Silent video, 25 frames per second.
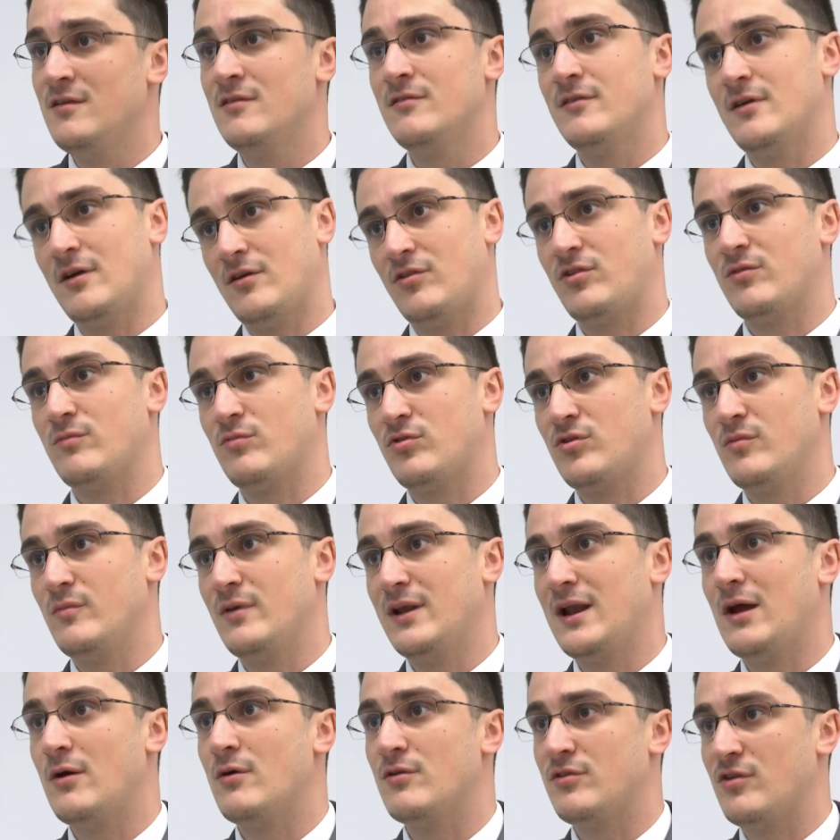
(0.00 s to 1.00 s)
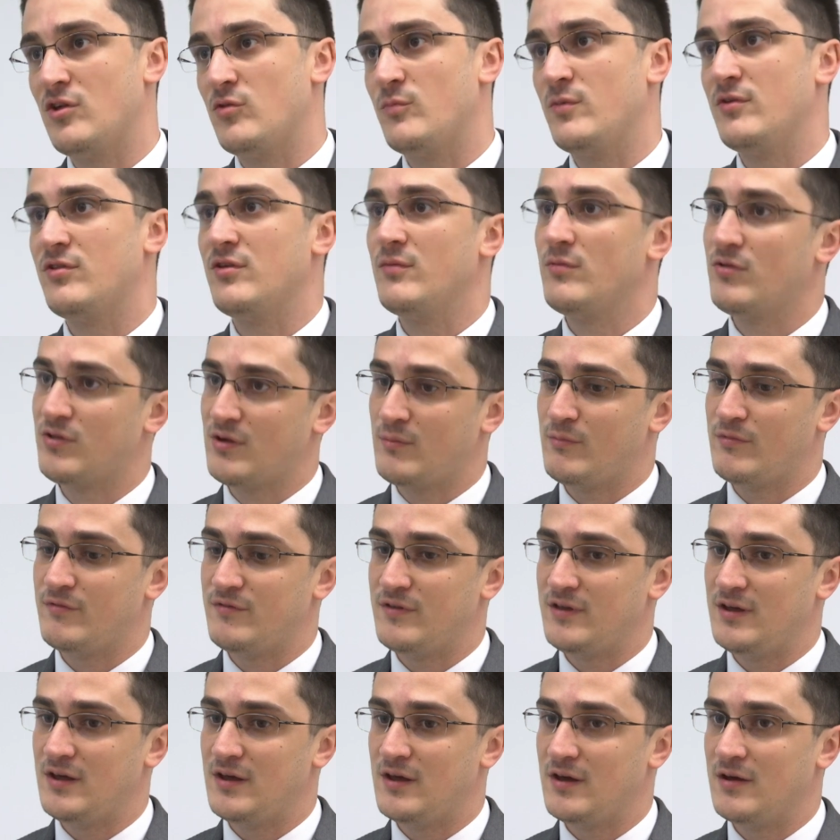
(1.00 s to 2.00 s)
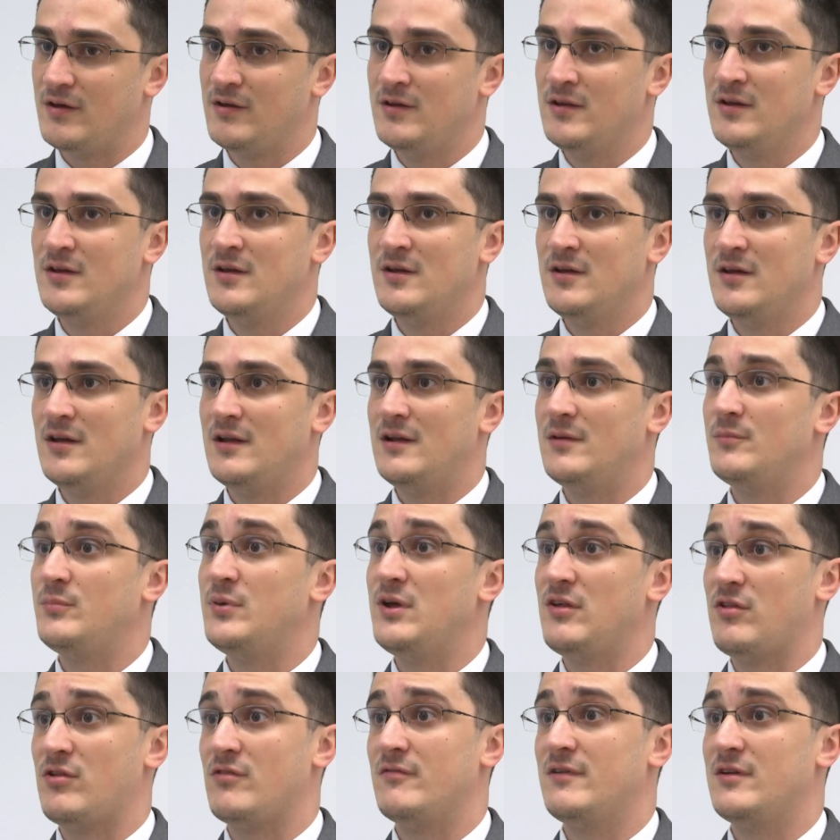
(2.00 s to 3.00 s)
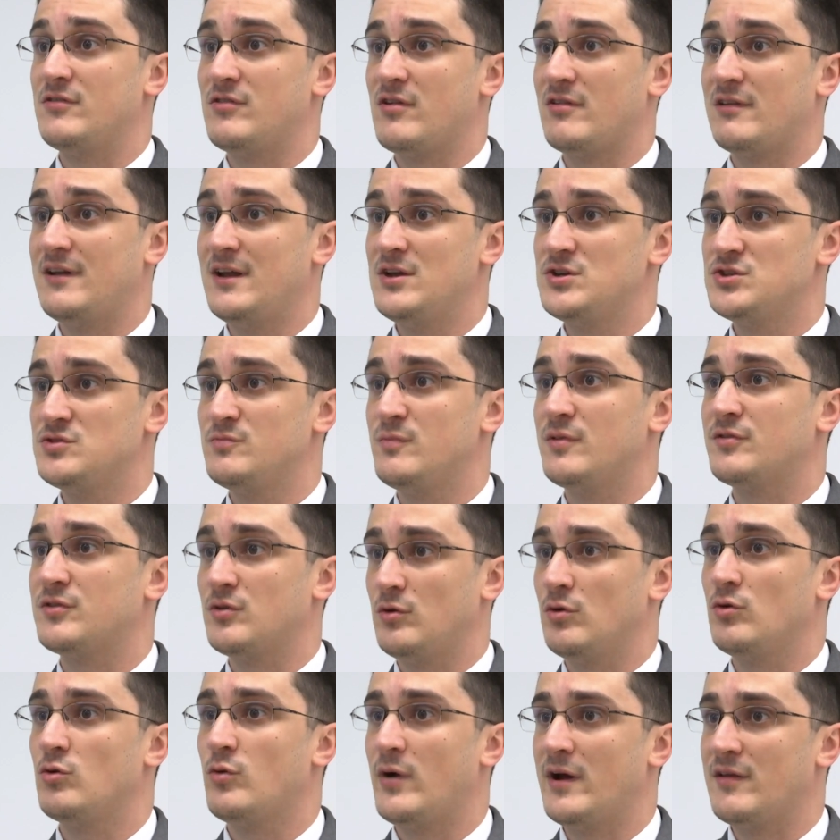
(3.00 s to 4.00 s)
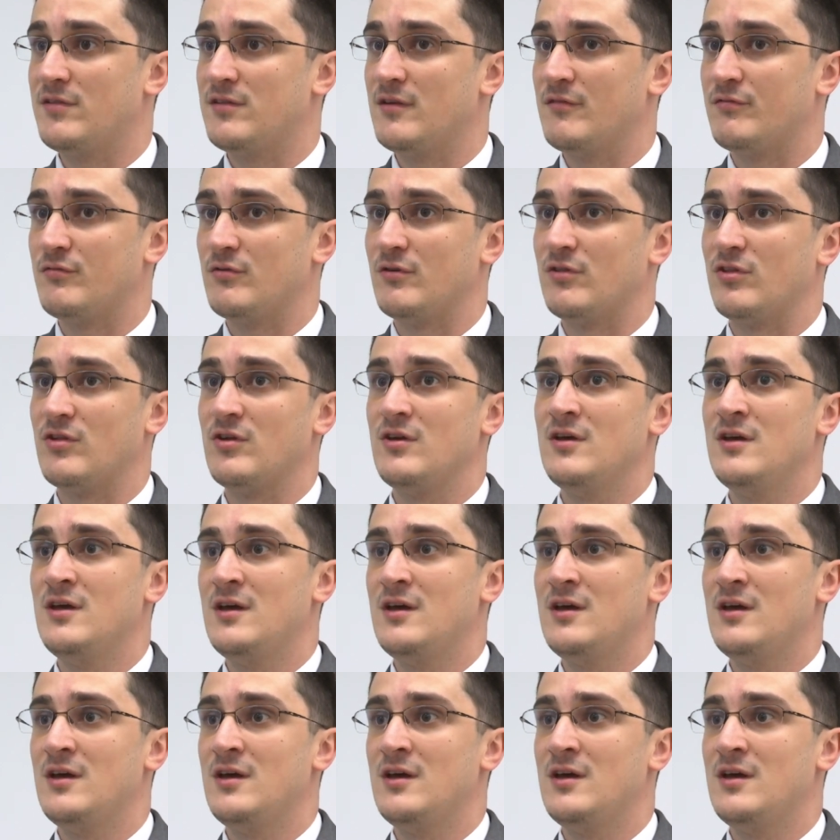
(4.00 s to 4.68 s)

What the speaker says: There are some similarities between some of the pieces of legislation, but they're all quite different.